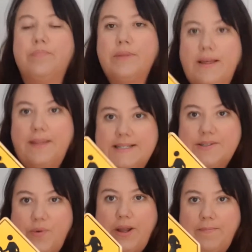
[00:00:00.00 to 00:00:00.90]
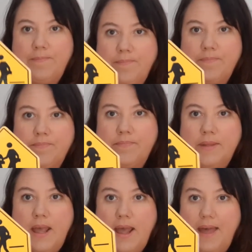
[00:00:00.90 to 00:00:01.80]
This one.
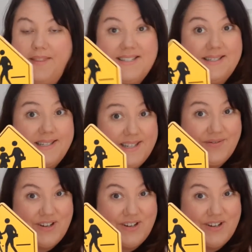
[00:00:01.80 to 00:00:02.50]
And this is a different